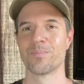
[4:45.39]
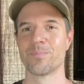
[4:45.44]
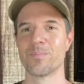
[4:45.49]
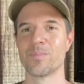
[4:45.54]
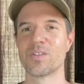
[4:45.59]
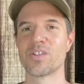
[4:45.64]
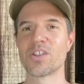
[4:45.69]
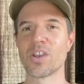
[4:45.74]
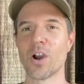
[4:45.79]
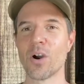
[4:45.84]

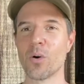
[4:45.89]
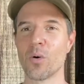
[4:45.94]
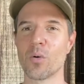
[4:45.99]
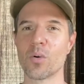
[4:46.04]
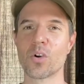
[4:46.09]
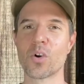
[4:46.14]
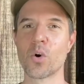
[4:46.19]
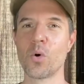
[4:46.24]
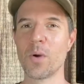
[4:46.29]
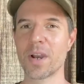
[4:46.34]
So
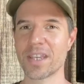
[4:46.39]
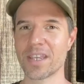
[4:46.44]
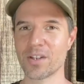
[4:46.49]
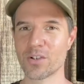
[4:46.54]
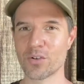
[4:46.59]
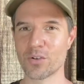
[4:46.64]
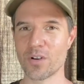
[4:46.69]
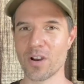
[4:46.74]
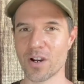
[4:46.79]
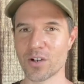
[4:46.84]
quick
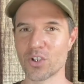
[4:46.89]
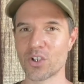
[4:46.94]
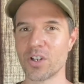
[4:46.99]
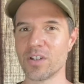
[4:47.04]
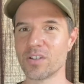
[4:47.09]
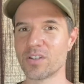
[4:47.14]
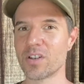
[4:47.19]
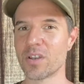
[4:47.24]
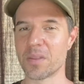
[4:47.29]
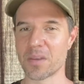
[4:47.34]

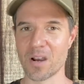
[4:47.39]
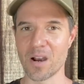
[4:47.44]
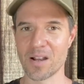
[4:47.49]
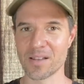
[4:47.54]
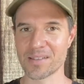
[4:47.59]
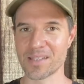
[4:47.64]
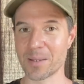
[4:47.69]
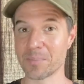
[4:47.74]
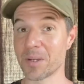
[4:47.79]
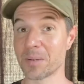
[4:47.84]
introduction to the
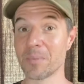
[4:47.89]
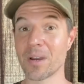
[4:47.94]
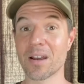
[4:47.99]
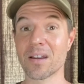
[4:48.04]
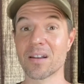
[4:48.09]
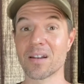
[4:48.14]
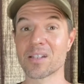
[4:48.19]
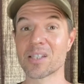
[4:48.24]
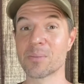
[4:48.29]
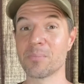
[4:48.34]
concept. I'm not
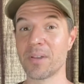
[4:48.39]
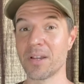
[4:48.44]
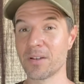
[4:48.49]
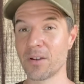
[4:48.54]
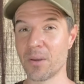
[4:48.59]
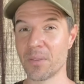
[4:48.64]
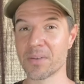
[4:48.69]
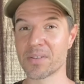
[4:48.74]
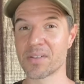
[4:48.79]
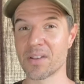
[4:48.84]
going to explain
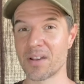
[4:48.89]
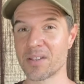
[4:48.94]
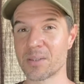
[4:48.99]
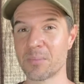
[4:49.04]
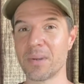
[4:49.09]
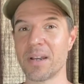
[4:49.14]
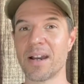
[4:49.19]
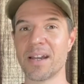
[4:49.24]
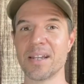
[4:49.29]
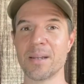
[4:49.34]
all the science
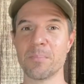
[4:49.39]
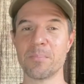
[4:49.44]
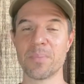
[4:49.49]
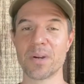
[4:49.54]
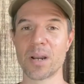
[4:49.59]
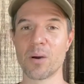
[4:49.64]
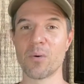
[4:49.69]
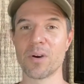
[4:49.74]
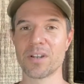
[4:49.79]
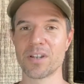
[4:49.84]
behind it, but
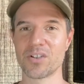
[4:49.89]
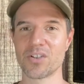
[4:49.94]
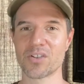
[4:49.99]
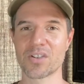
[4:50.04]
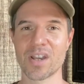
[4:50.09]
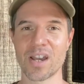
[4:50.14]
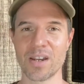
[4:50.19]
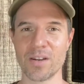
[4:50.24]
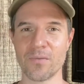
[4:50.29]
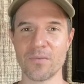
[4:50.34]
I want to just
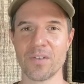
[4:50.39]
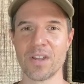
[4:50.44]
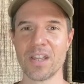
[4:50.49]
kind of